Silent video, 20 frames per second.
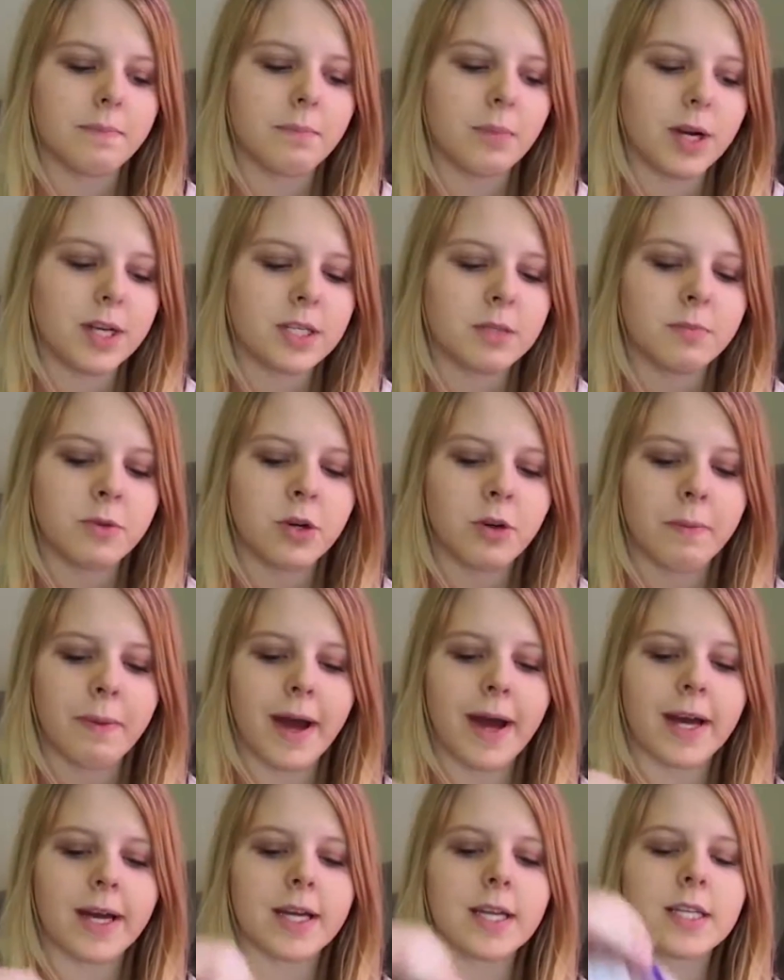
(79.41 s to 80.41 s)
breast milk
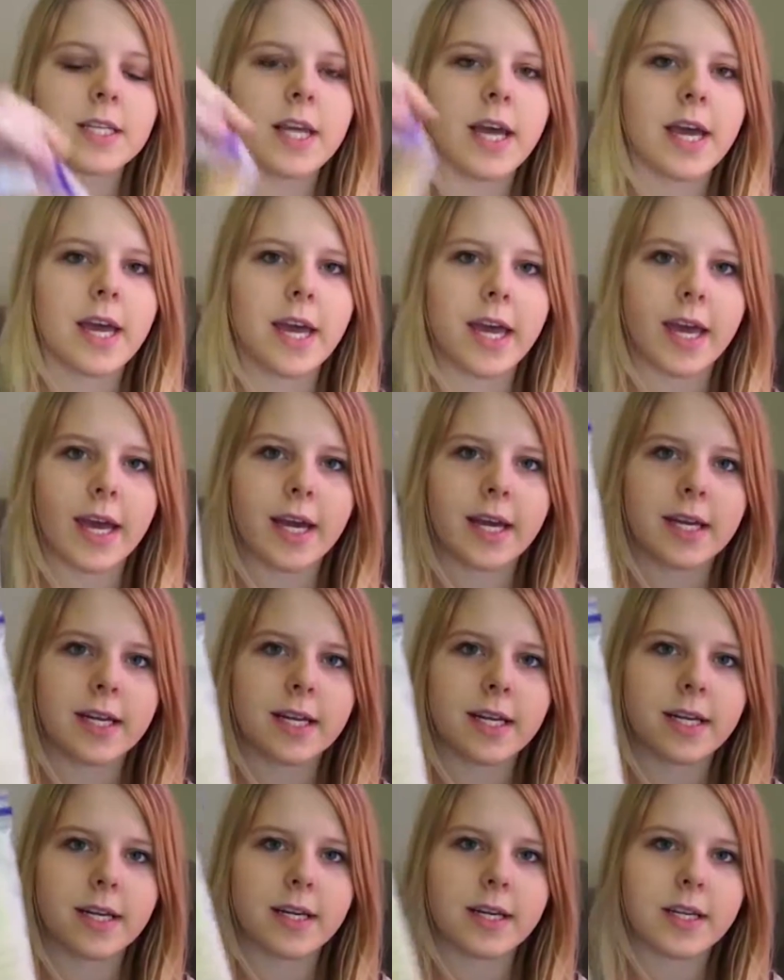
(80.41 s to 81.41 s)
bags,
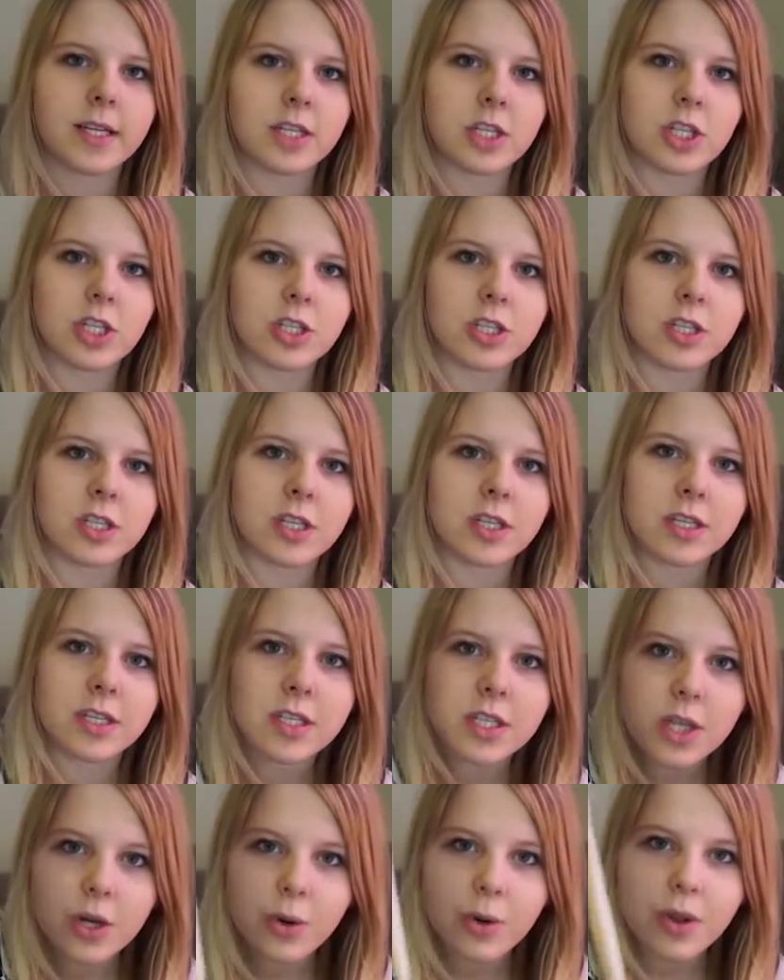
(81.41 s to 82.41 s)
and it's just
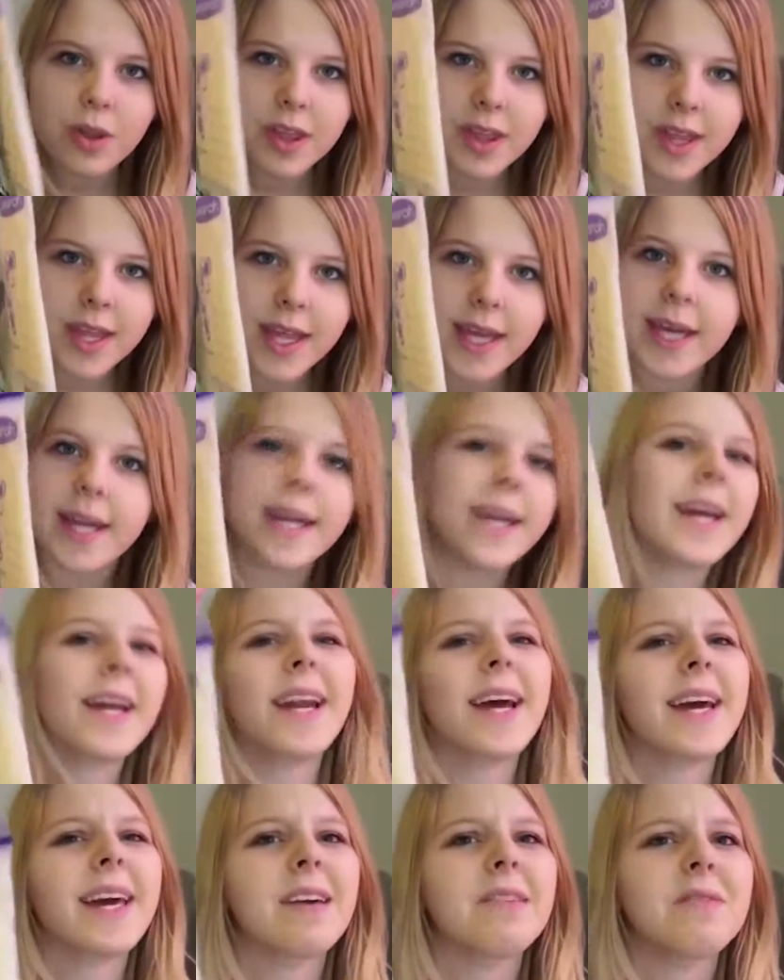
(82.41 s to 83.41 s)
so thin,
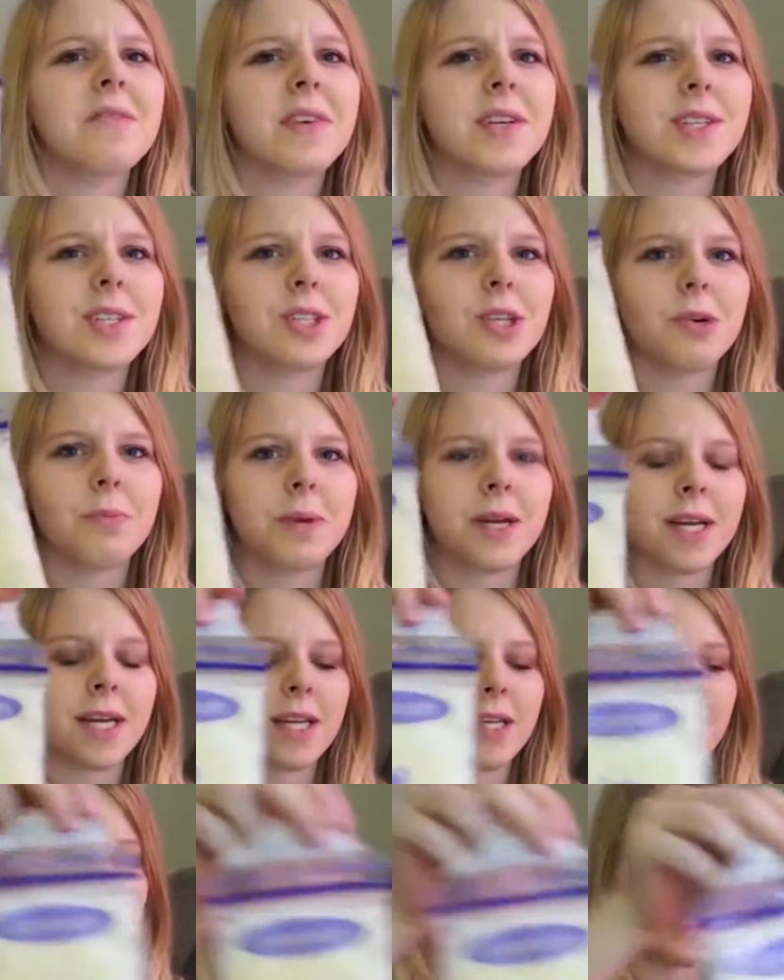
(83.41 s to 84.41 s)
and I can fit so
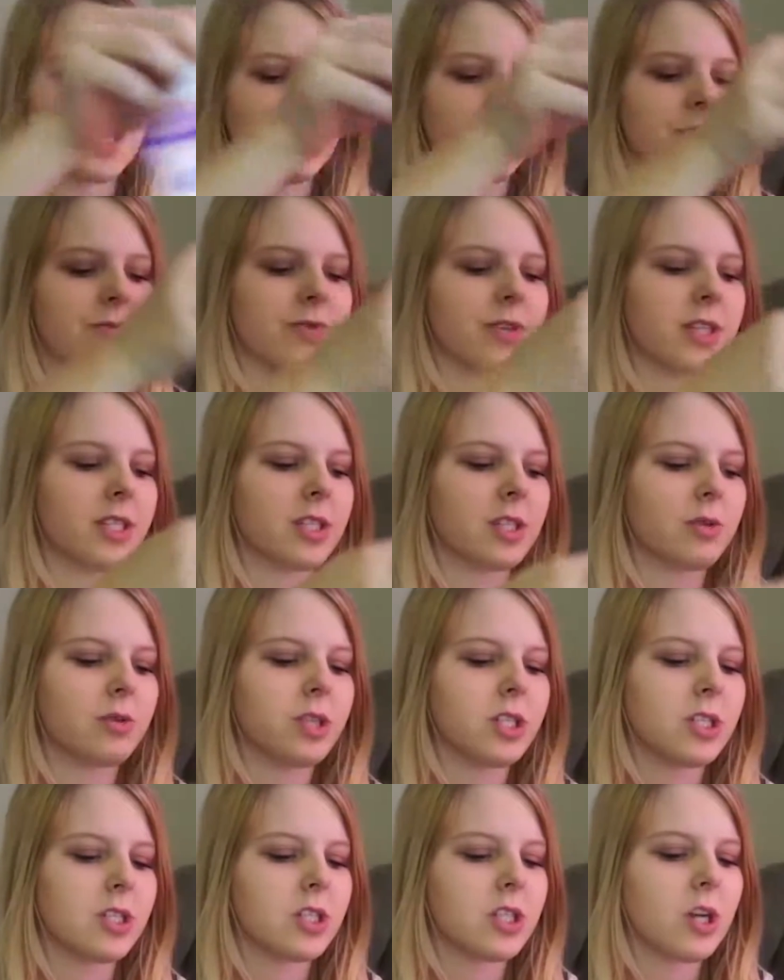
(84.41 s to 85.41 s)
many of these in our freezer,
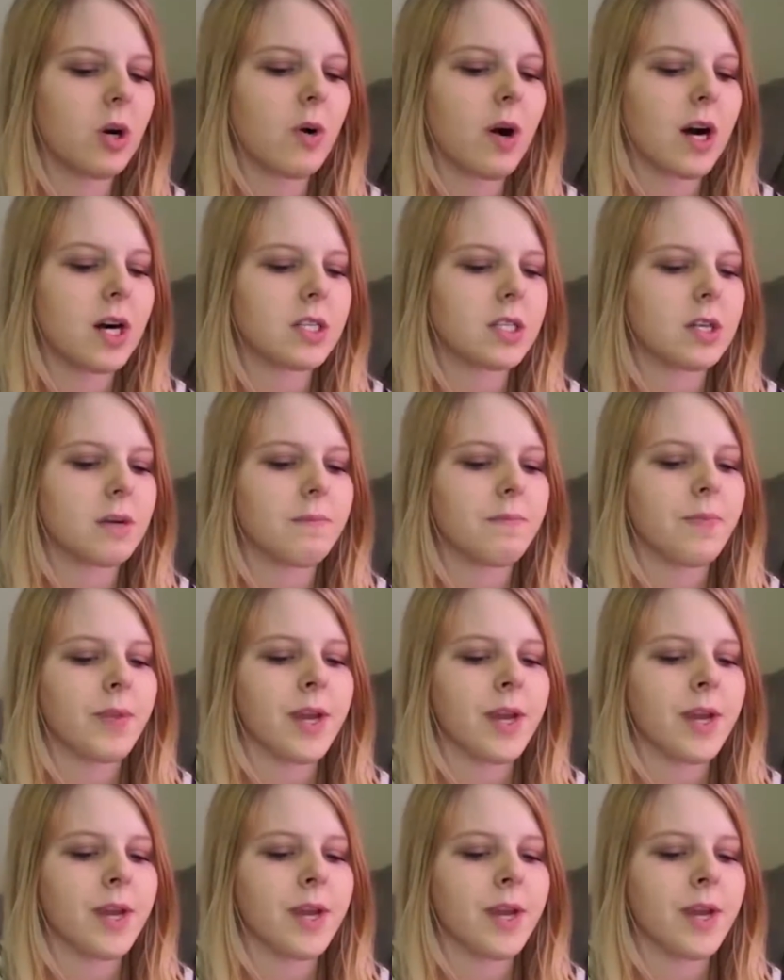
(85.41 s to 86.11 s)
which is so awesome.